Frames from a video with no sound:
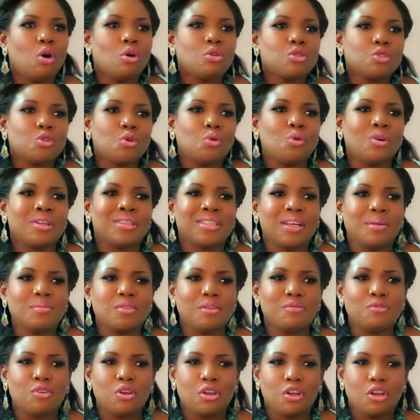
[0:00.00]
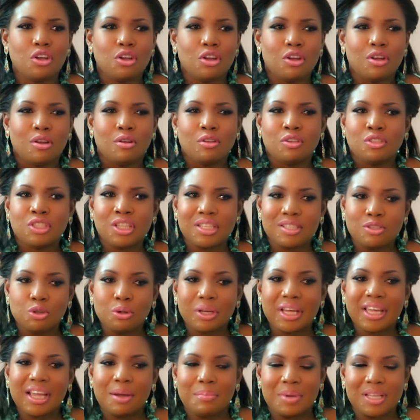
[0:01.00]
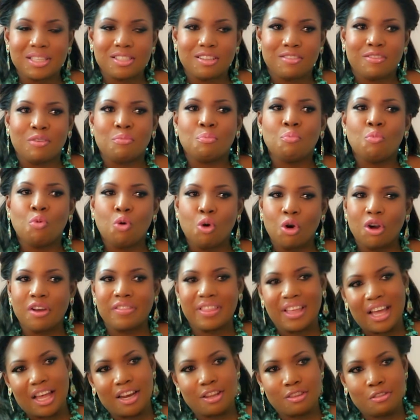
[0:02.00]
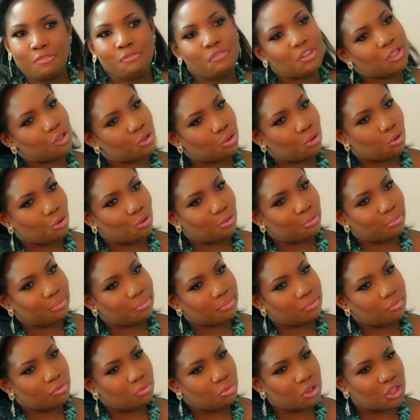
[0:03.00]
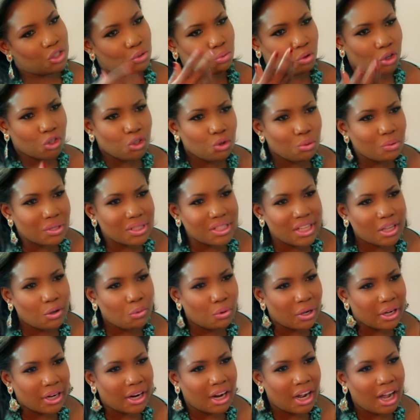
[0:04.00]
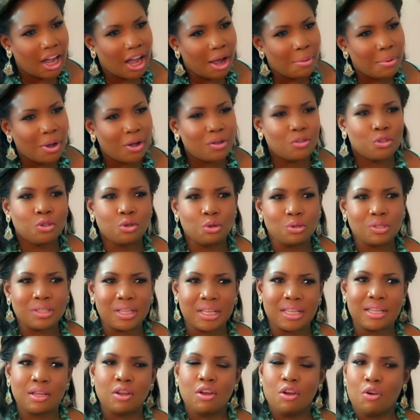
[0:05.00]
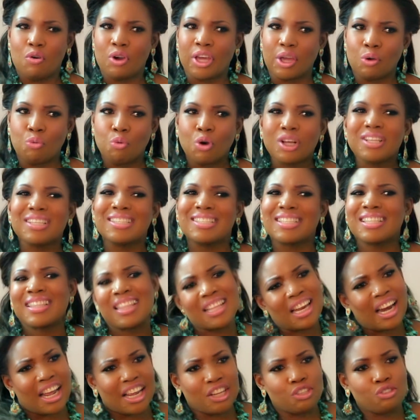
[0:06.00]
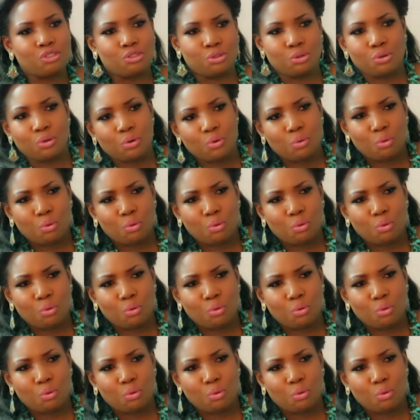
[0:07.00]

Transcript: But also in terms of just looking at myself more than the physical, which is what you were saying, Wana, about, you know, saying, okay, what is it that I do?